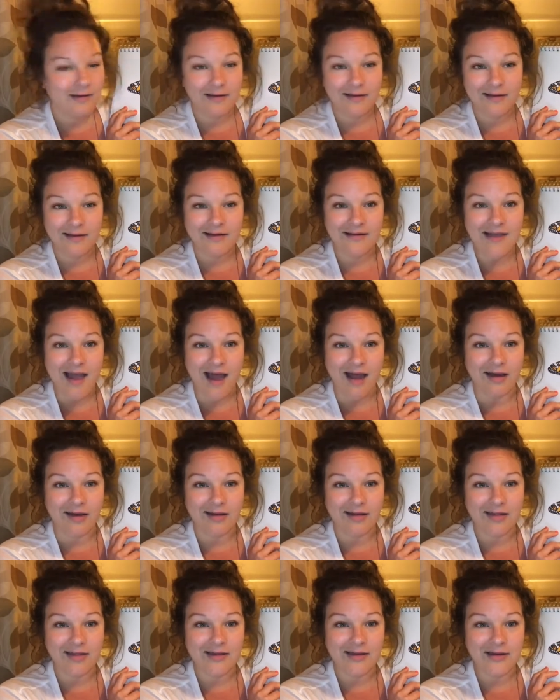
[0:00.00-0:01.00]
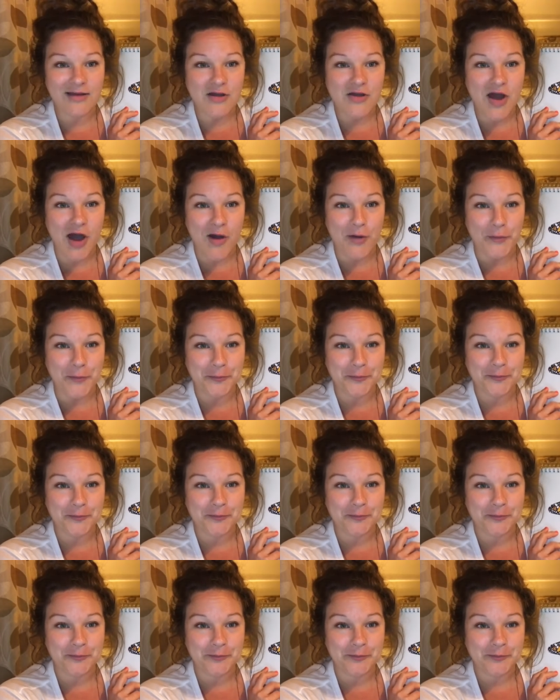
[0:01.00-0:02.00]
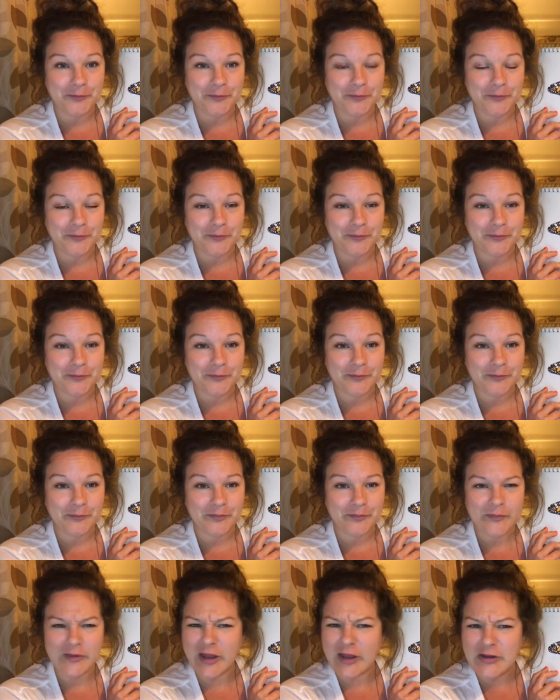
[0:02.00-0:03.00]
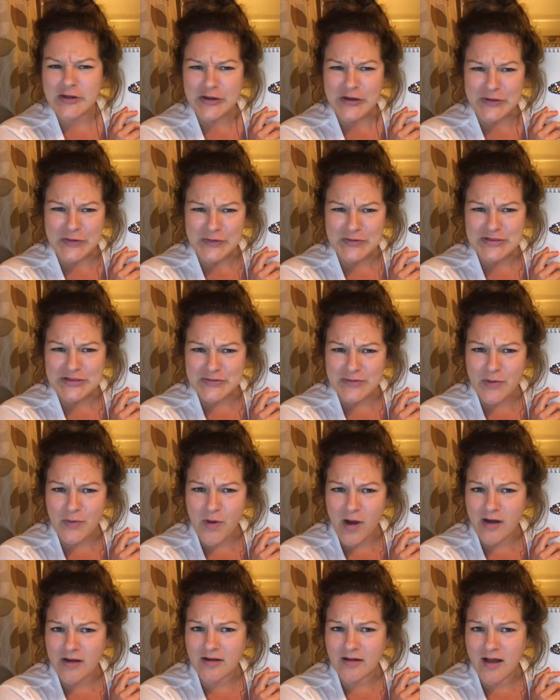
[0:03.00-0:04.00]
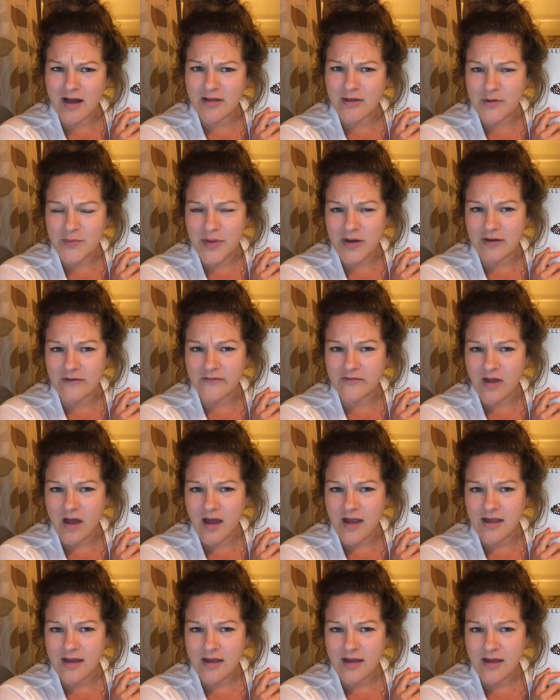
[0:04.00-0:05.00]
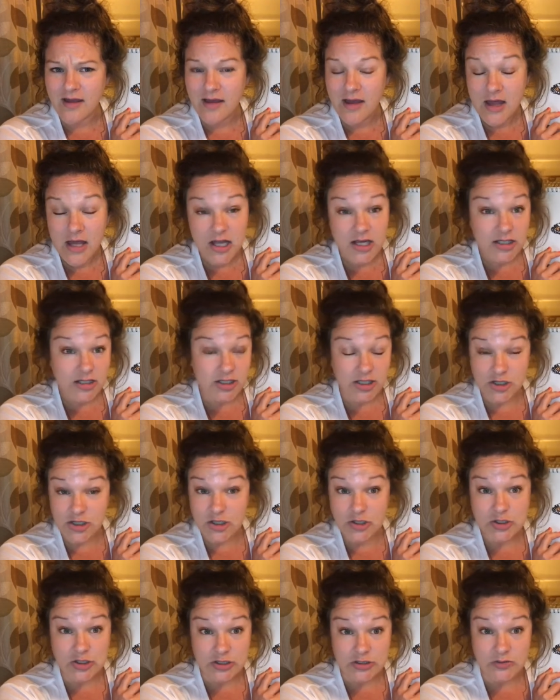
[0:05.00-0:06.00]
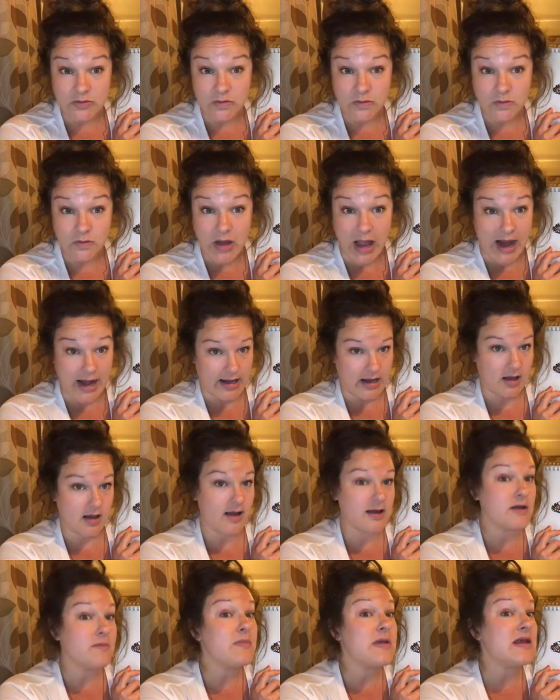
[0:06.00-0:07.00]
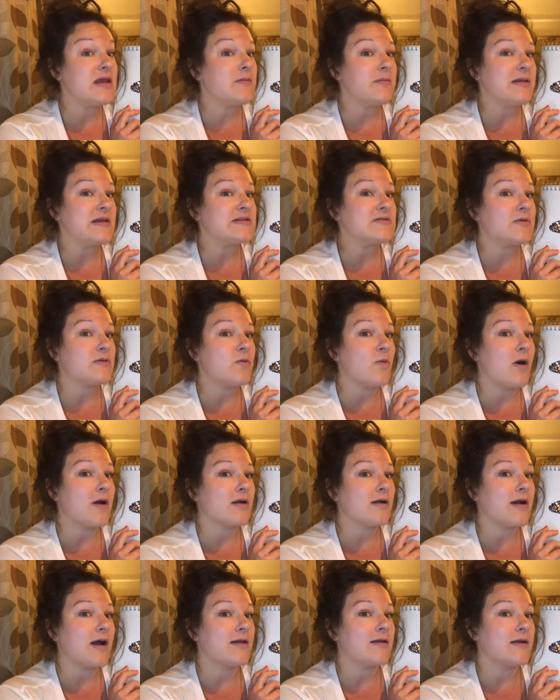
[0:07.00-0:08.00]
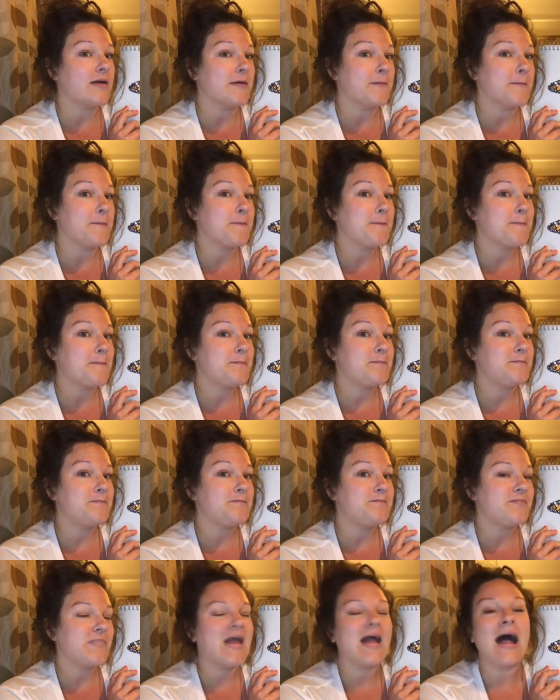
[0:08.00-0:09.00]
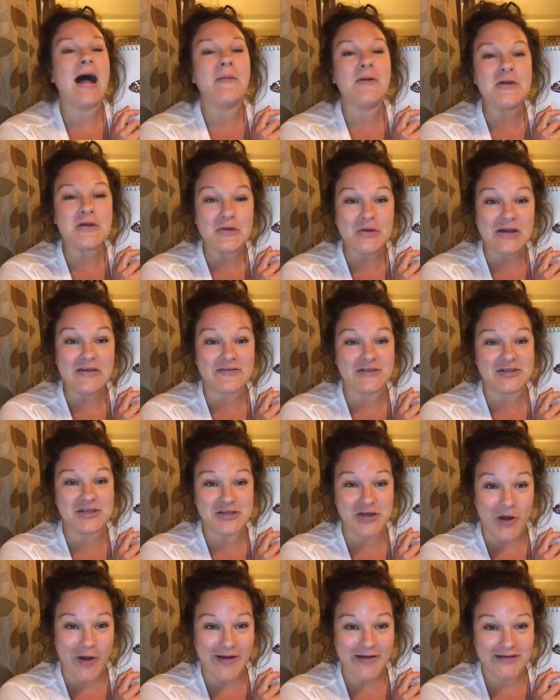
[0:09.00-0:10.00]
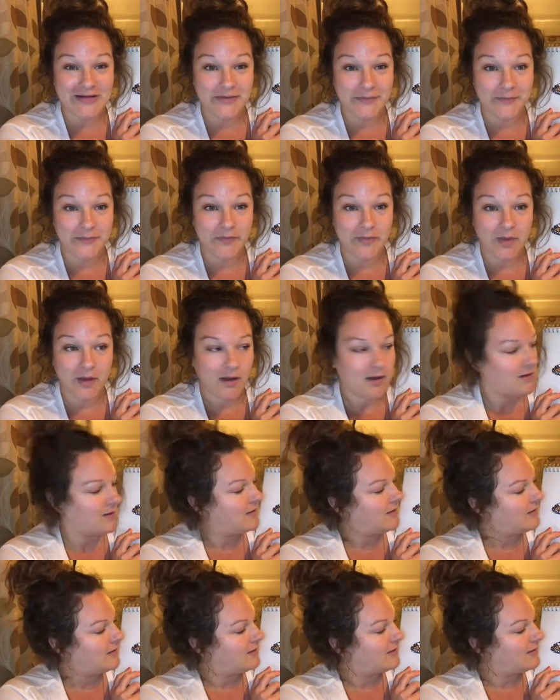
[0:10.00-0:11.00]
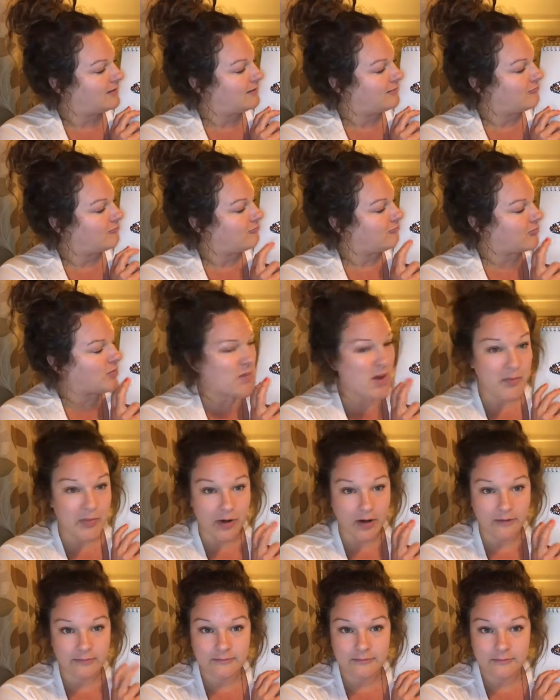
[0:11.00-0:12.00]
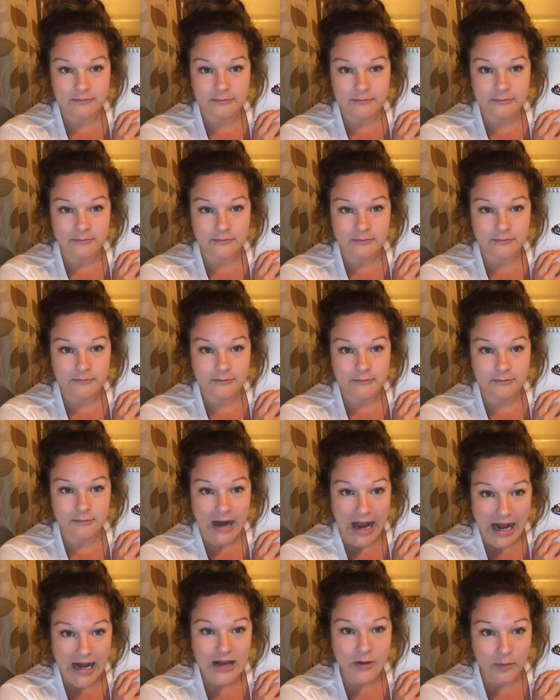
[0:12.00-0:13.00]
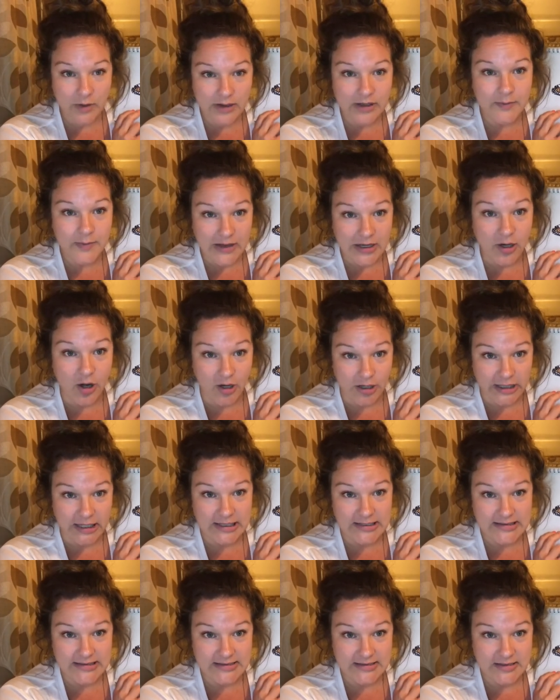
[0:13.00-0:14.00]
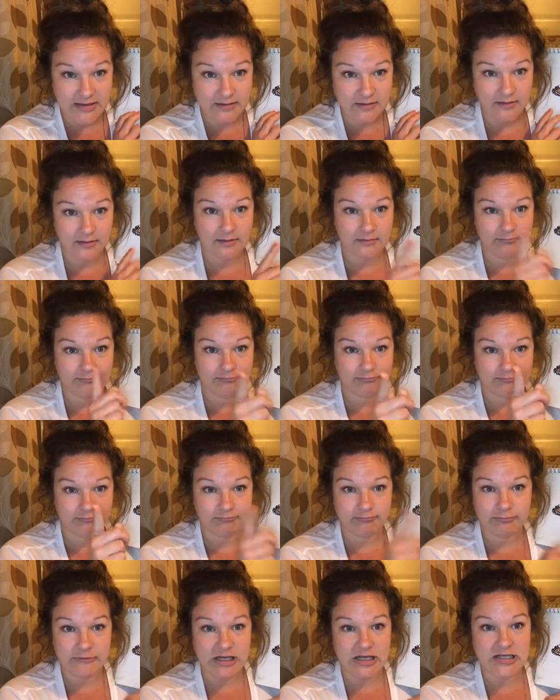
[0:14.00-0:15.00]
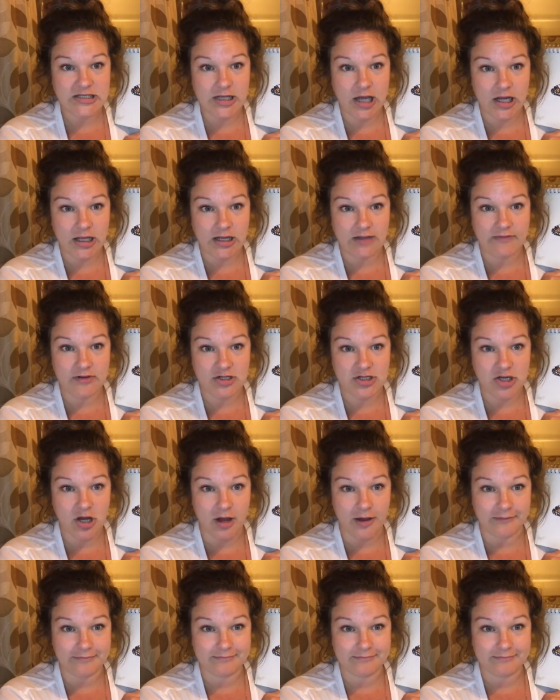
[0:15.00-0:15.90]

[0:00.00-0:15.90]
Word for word: And yeah, there you go. Can you do a watercolor butterfly? Can you do any kind of mini beast with watercolor? How about you give it a shot? Remember, anyone can be an artist. You just got to give it a shot.